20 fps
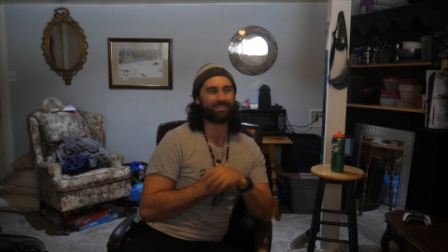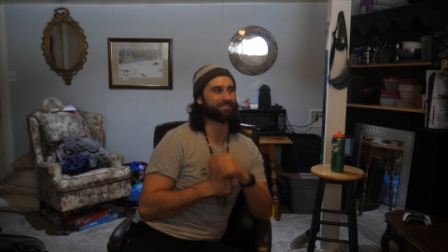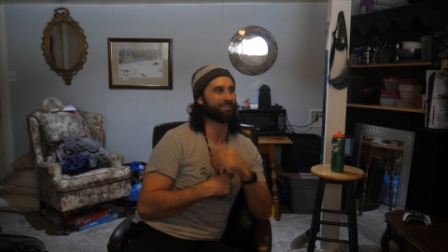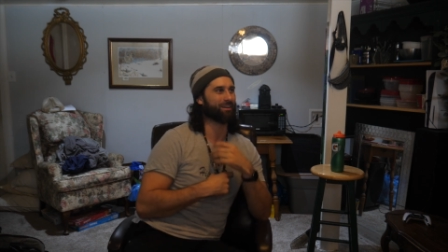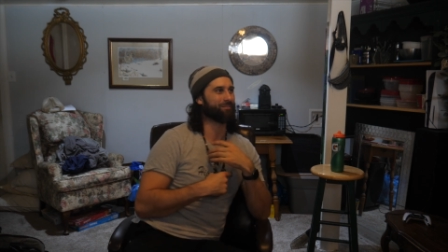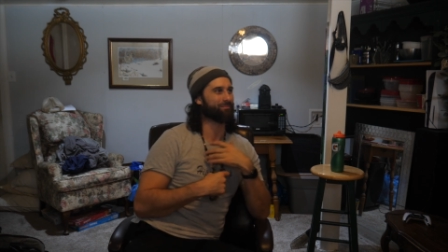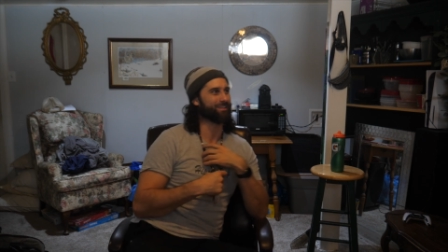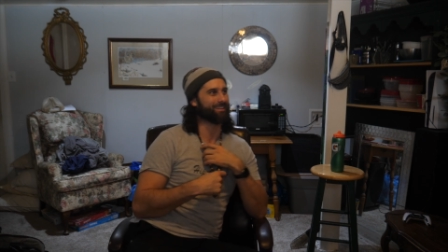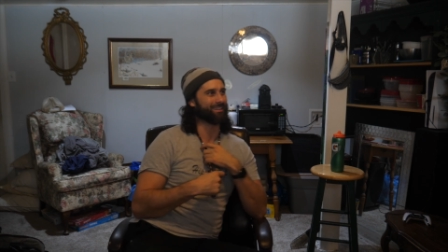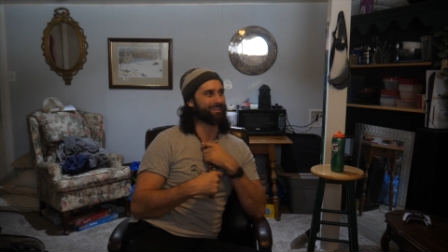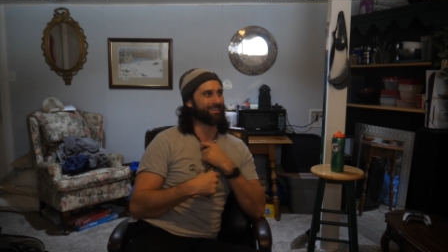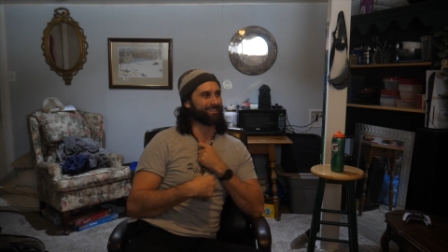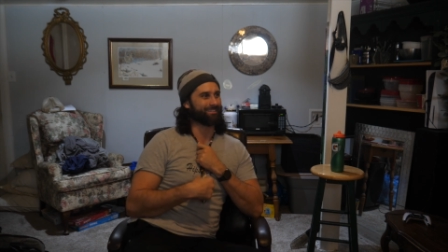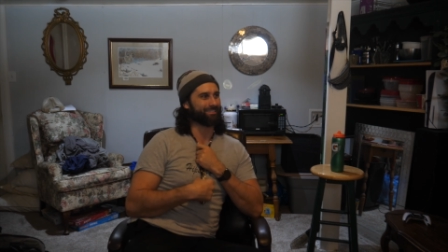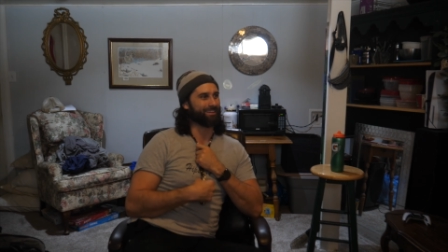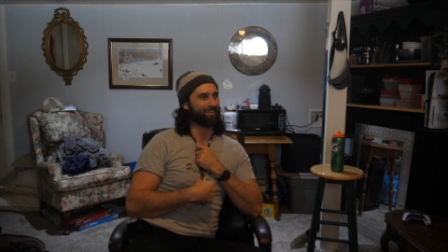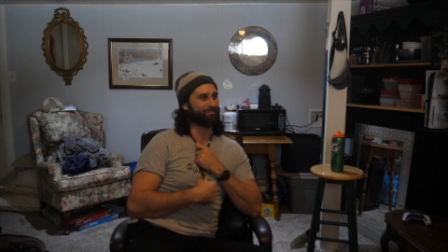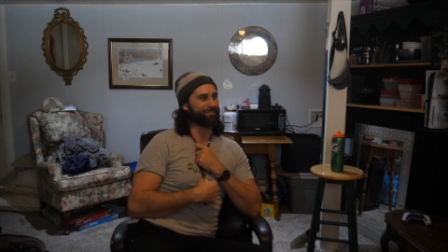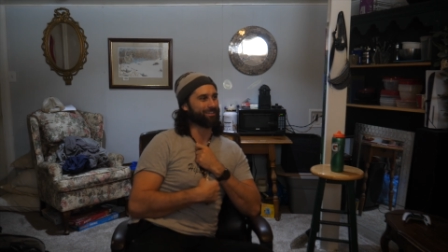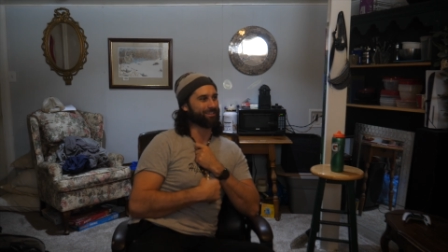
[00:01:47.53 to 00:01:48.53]
It's something that I'll
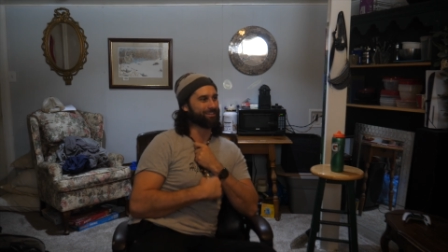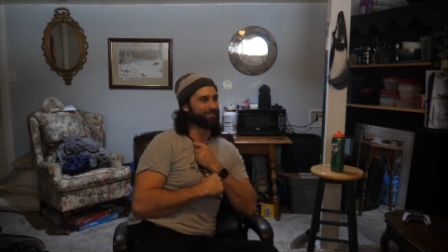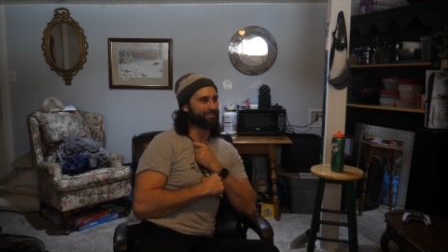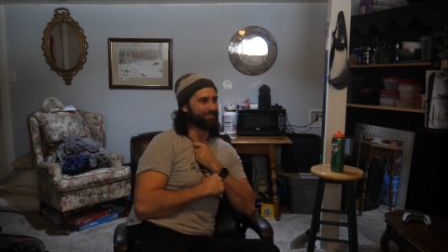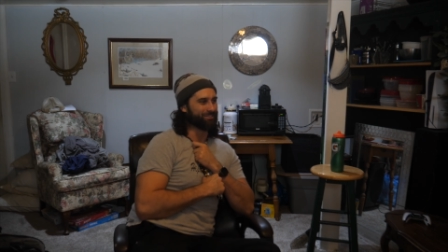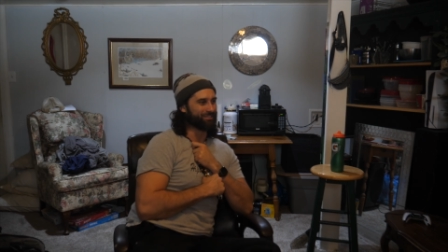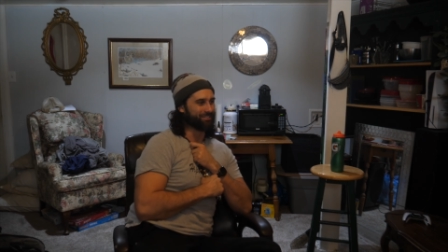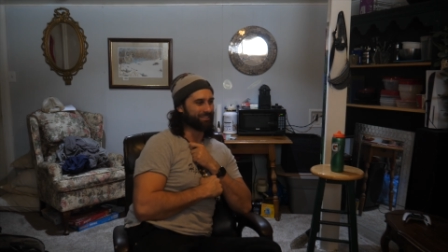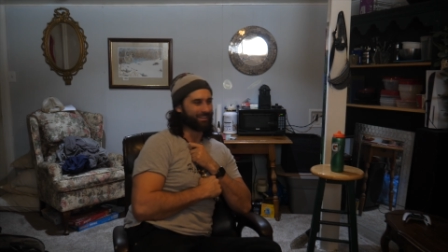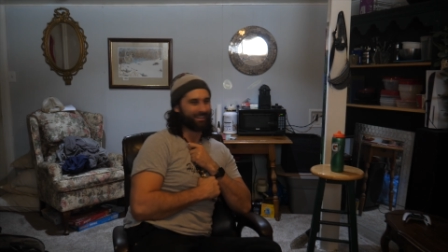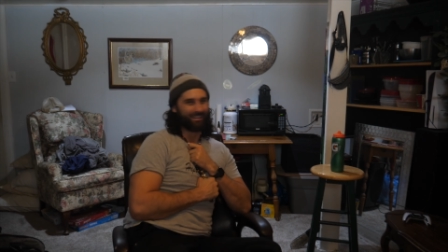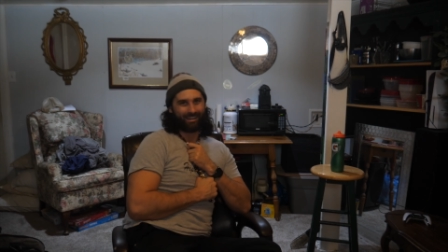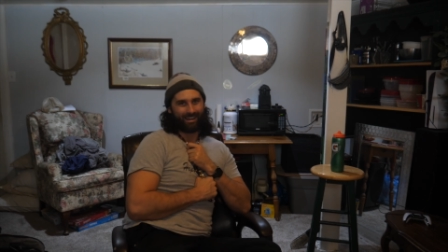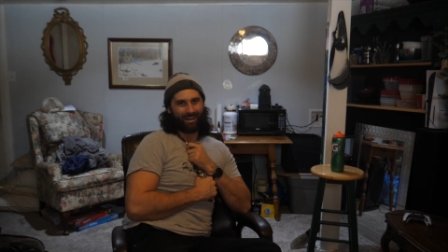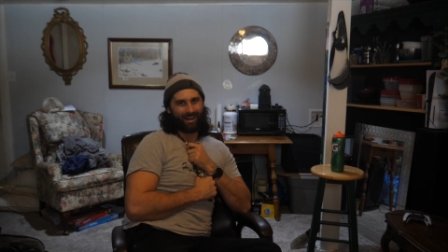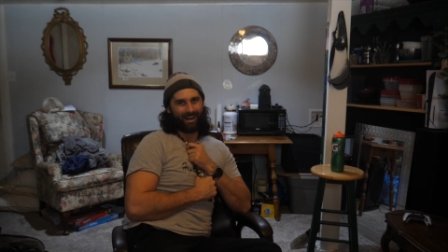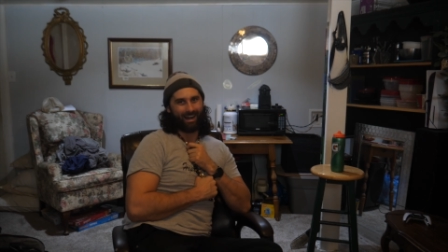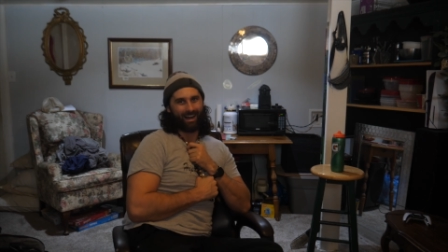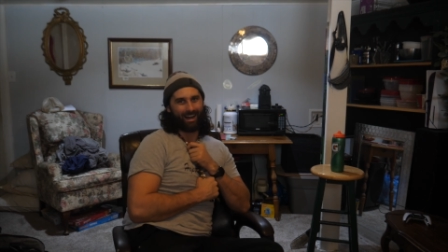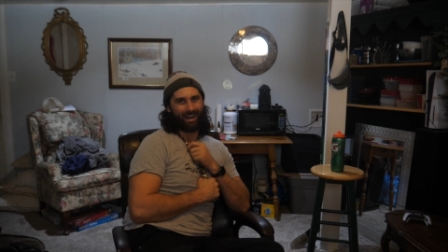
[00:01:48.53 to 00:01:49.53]
definitely use
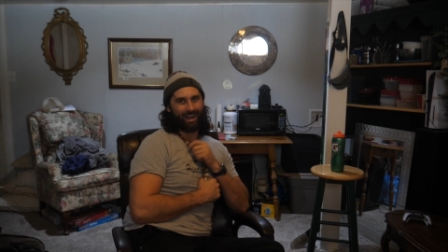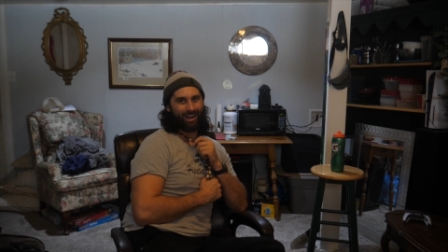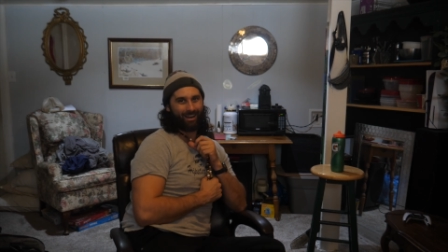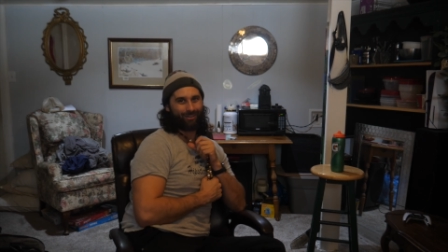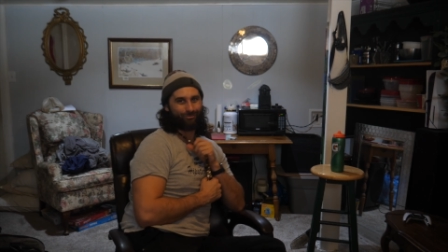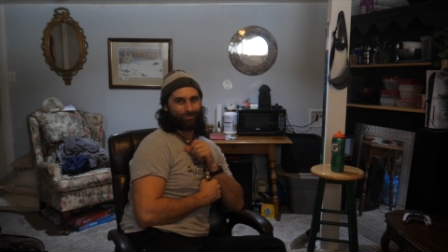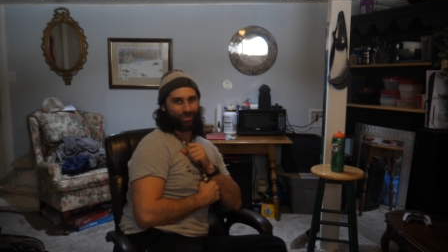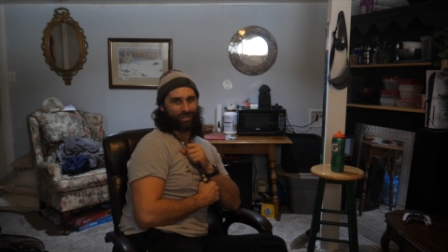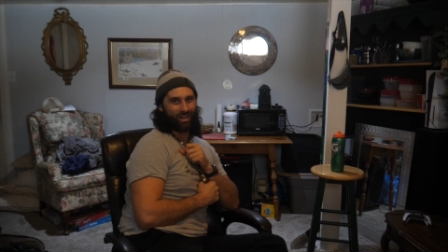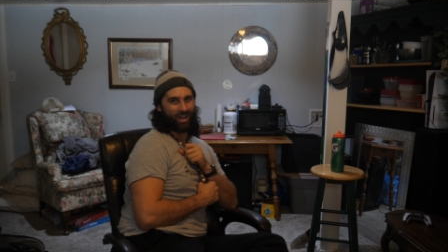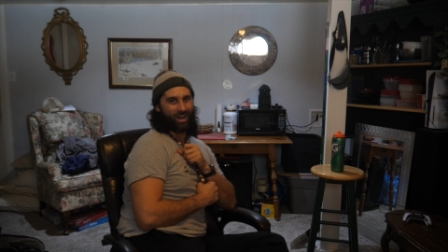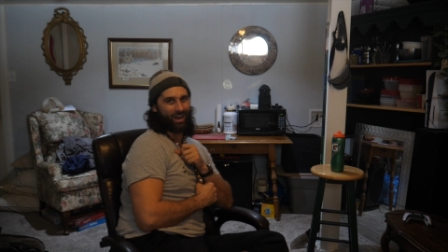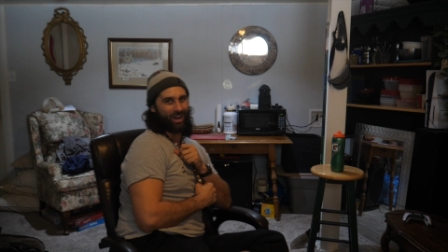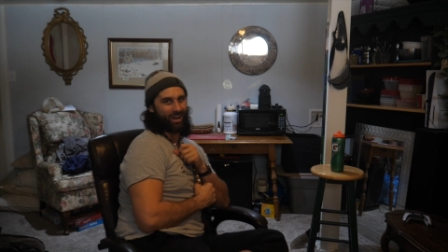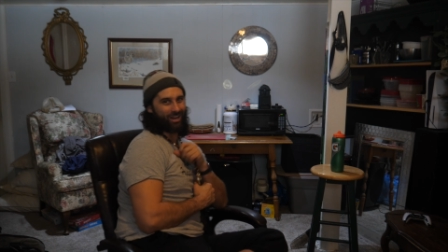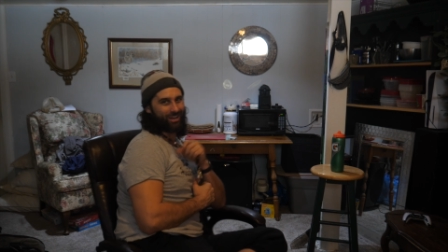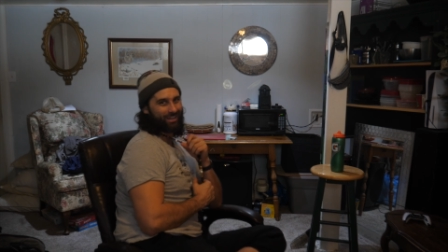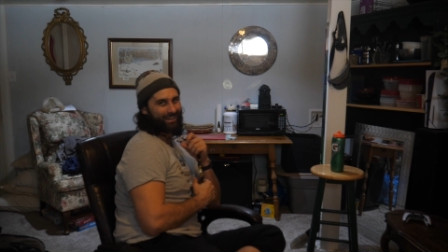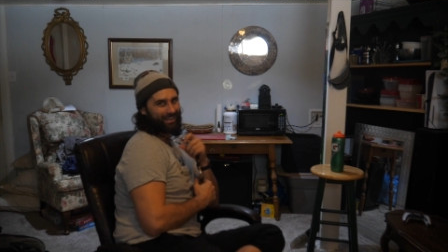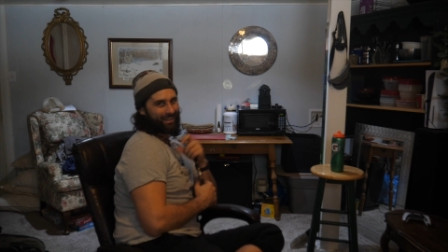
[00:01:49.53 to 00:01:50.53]
uh, every
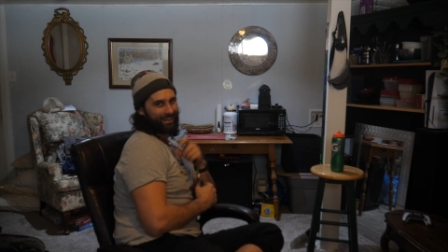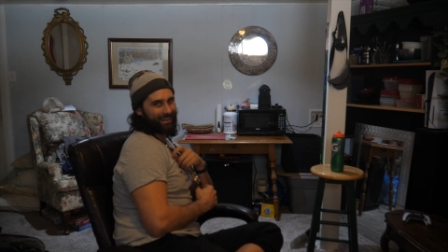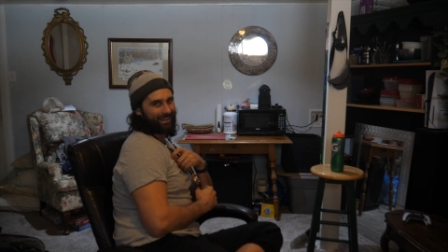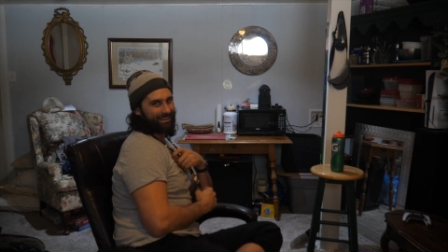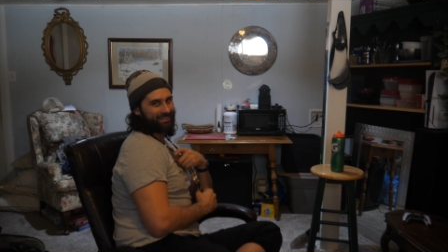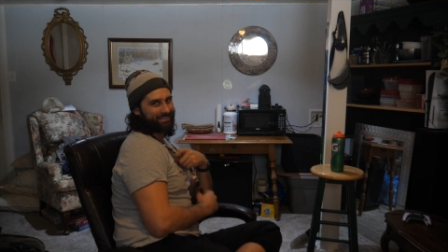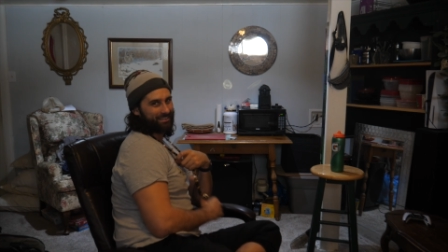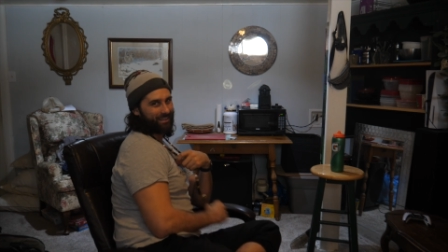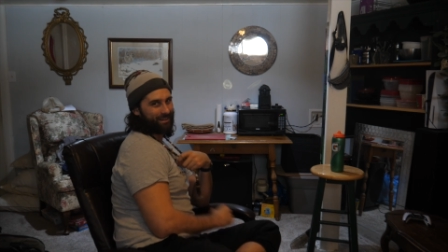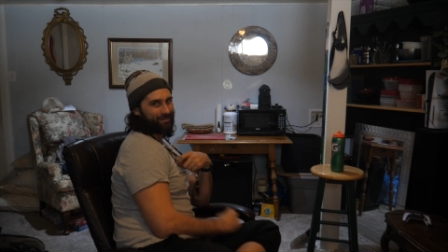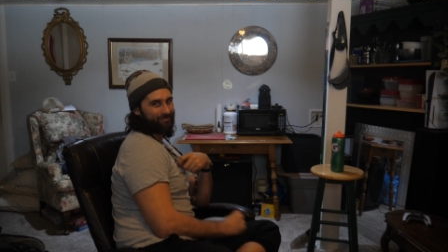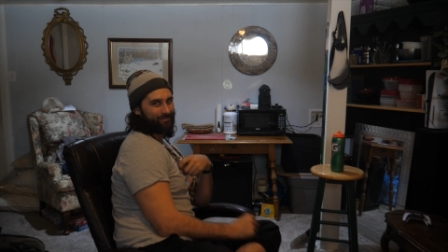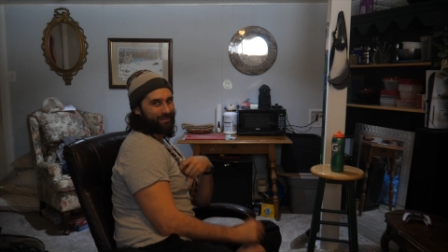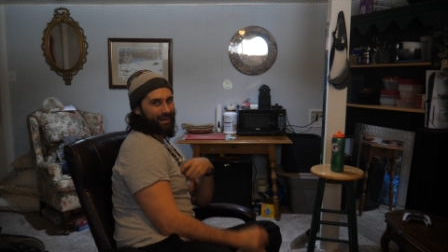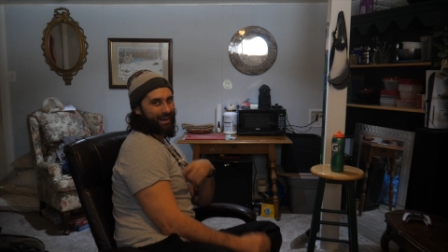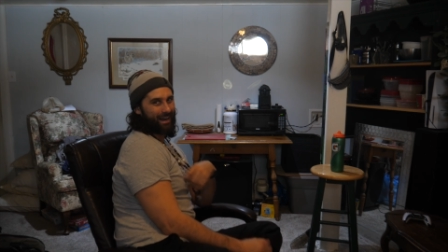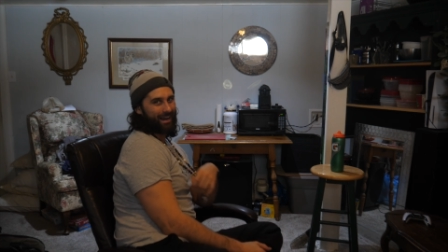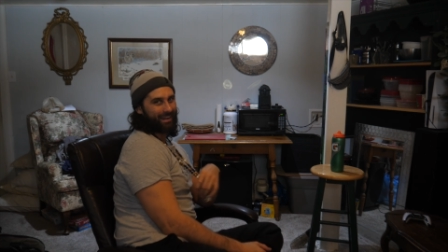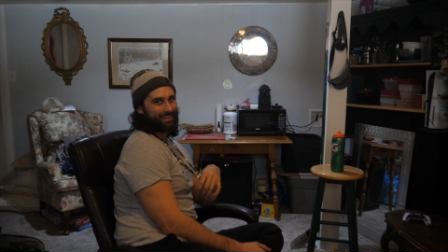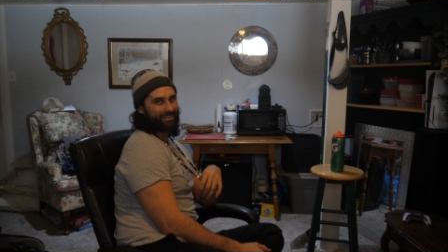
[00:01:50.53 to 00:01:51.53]
day as I'm
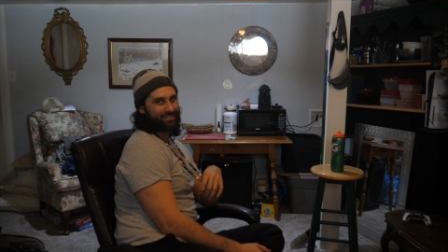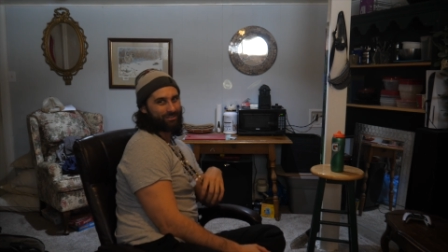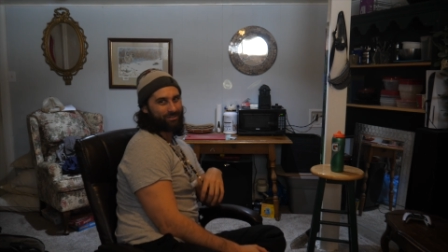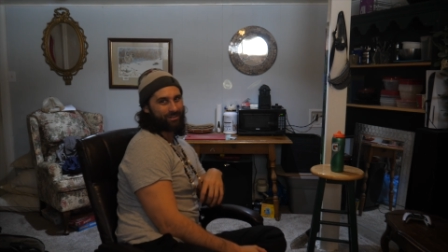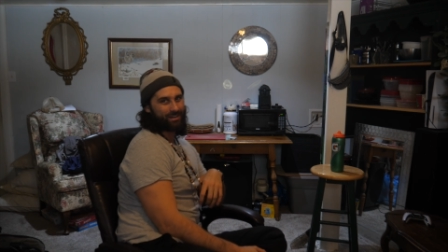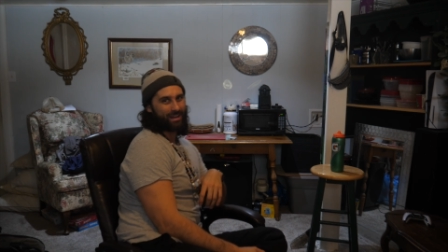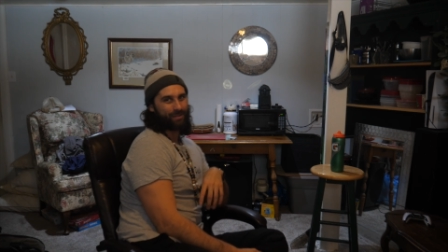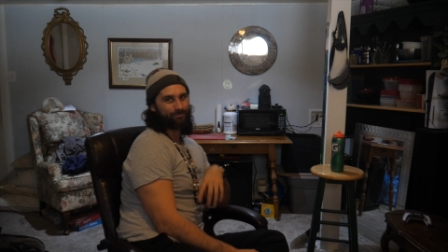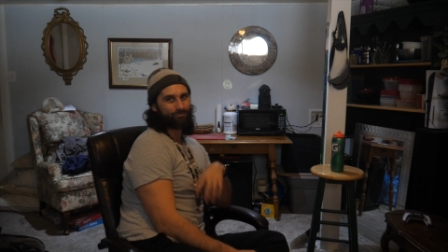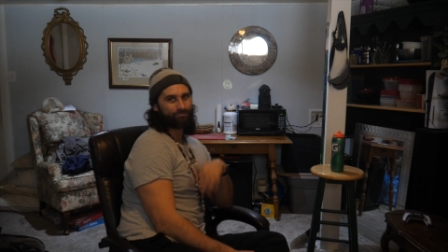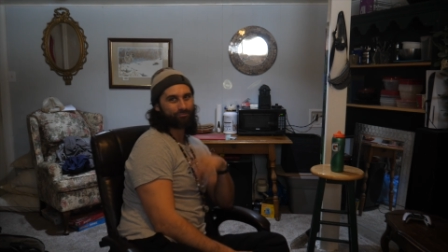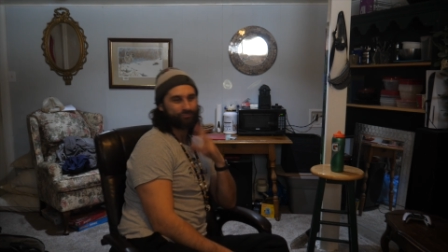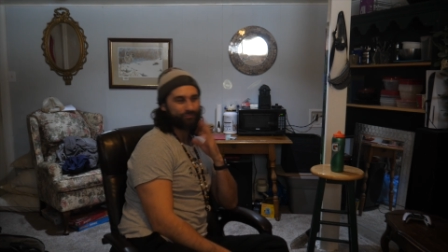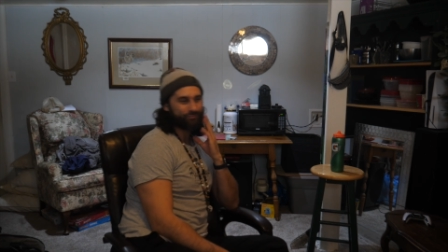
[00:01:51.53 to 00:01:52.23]
uh, doing it.